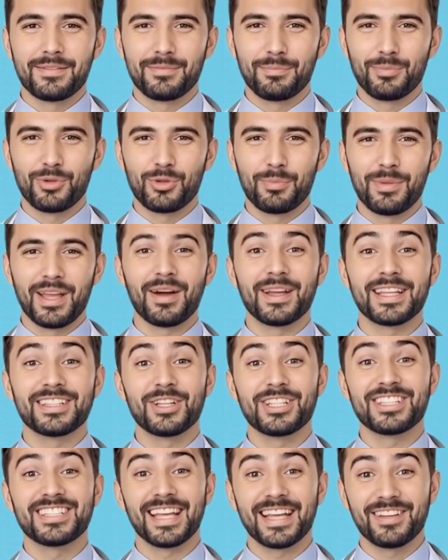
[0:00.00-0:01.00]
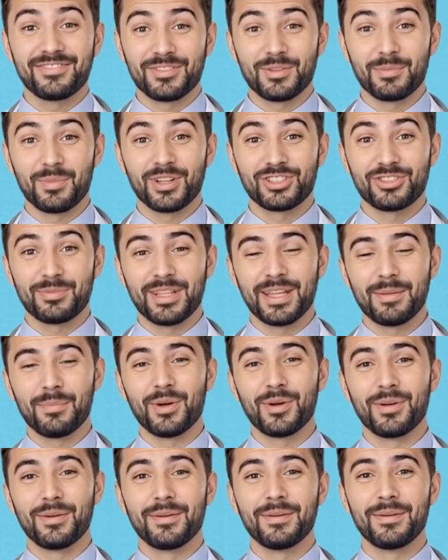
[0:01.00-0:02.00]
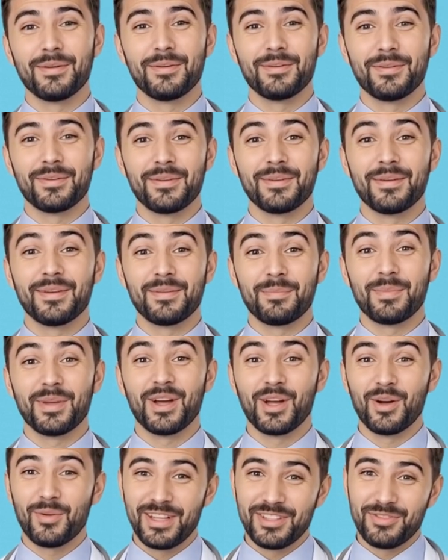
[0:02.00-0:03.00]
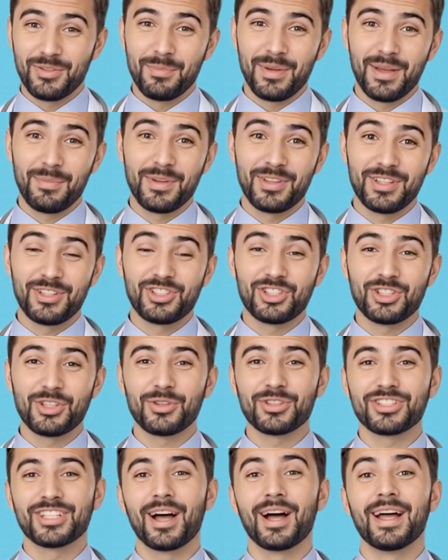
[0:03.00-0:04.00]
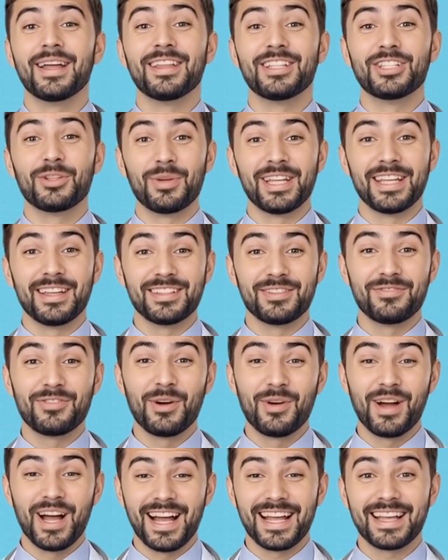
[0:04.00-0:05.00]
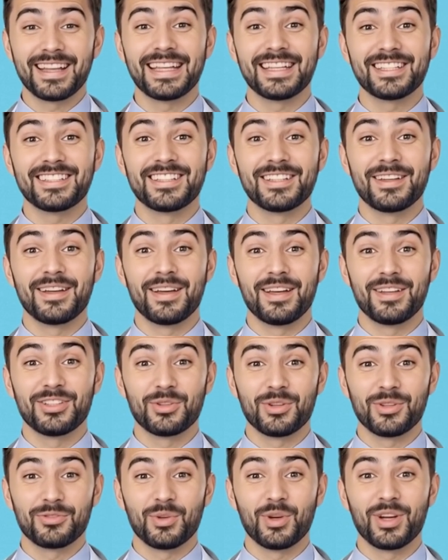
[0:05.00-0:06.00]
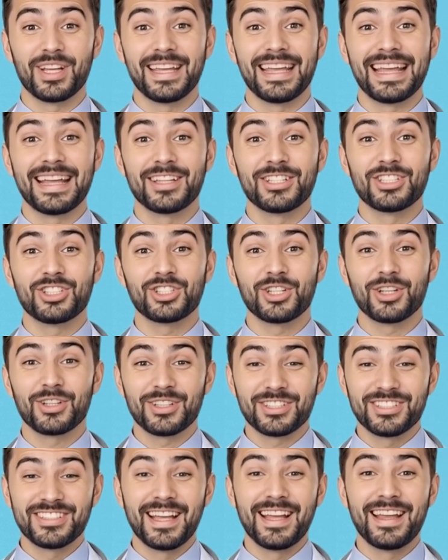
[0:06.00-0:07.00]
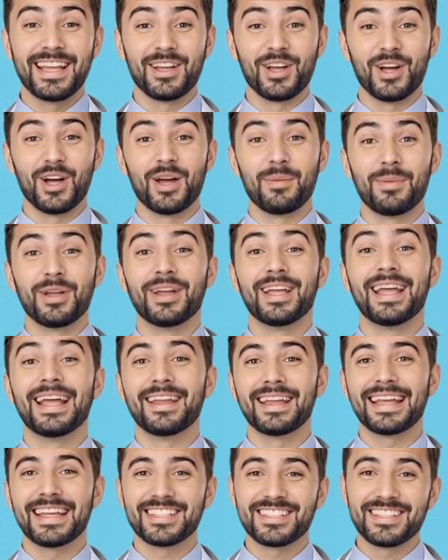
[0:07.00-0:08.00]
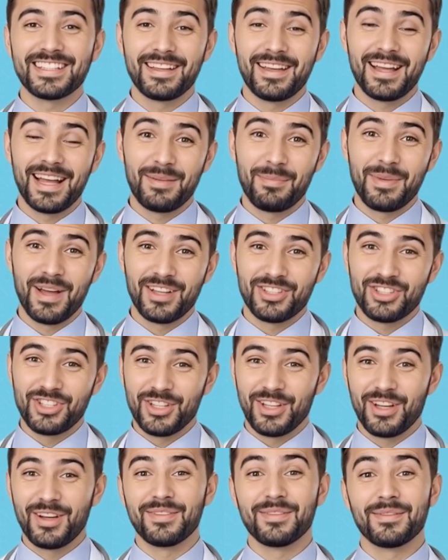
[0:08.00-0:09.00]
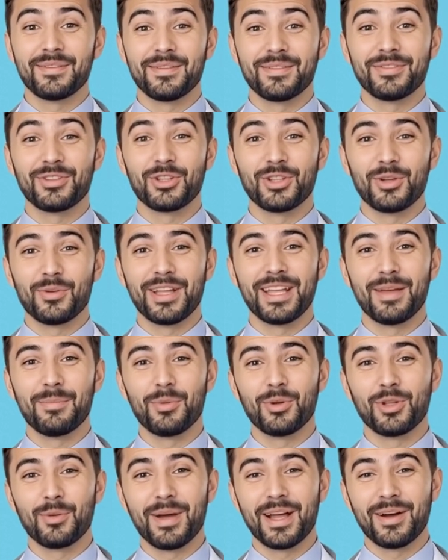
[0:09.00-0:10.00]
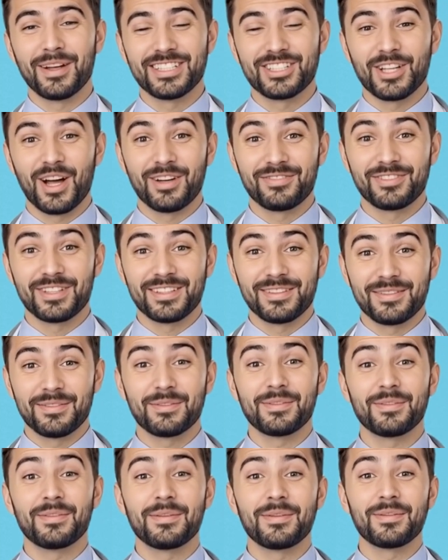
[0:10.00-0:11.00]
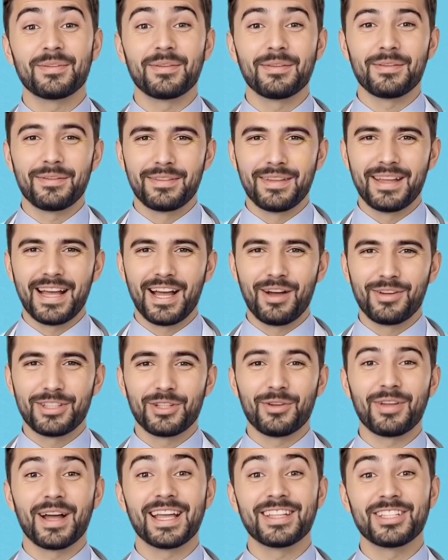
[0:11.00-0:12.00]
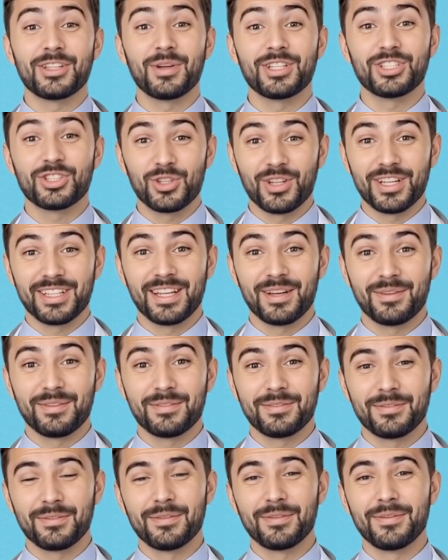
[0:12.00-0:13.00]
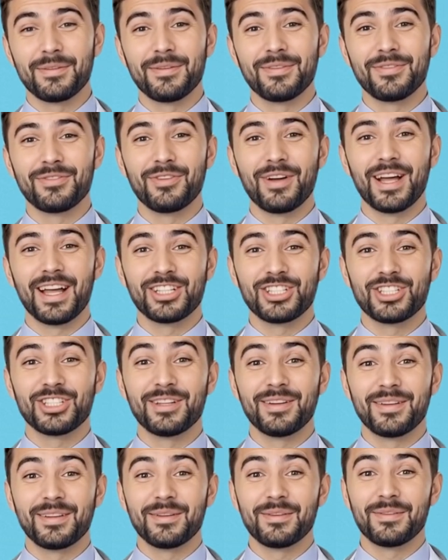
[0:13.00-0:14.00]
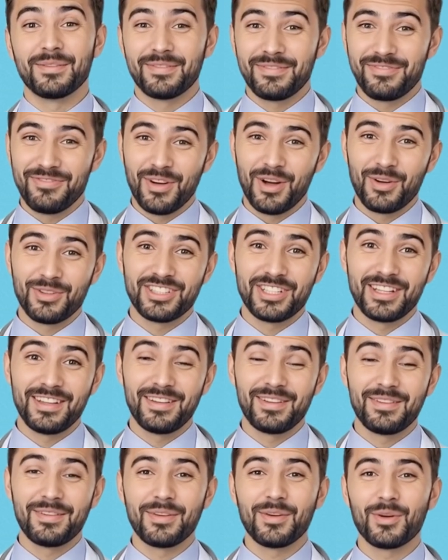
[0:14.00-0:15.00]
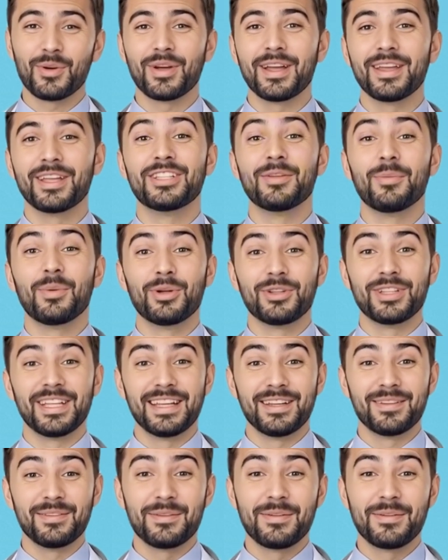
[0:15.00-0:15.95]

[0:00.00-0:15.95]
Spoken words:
Blueberries are safe for most people, but always remember to choose unsweetened varieties to avoid hidden sugars that can harm your kidneys and blood sugar. Do you eat blueberries often? How do you like to enjoy them? Fresh, frozen, or in a smoothie?